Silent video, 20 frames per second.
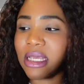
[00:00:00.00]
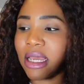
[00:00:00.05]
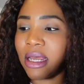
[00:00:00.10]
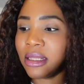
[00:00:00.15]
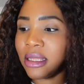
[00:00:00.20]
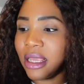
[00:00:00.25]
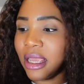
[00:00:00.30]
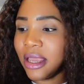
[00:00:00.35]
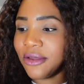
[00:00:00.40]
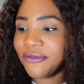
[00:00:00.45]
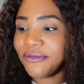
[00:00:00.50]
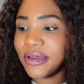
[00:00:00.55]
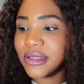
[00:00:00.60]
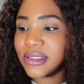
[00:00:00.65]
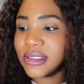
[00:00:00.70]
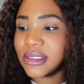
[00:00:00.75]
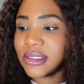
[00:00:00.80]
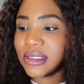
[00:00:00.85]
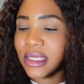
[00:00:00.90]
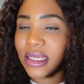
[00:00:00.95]
and ever
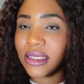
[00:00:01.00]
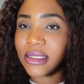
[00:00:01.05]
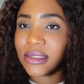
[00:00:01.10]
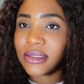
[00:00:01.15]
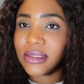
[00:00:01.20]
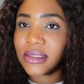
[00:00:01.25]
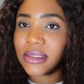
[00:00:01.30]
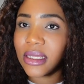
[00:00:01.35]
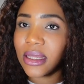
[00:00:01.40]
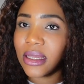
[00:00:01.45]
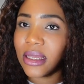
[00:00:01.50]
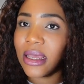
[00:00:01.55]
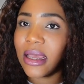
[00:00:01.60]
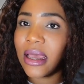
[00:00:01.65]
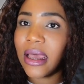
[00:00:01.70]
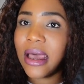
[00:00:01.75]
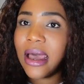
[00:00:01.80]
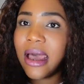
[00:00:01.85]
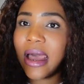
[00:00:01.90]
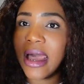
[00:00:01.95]
since
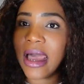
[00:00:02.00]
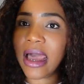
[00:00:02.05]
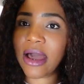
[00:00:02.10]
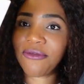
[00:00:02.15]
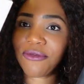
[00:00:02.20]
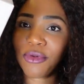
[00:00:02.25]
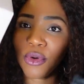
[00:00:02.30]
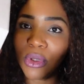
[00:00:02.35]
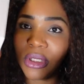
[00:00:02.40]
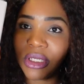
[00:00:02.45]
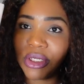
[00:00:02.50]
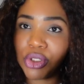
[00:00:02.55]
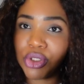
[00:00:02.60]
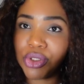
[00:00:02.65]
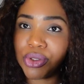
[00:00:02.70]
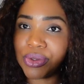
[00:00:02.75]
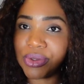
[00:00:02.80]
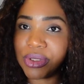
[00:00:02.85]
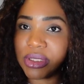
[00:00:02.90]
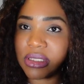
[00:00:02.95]
I have only
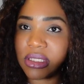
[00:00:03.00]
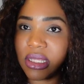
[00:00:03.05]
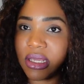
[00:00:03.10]
used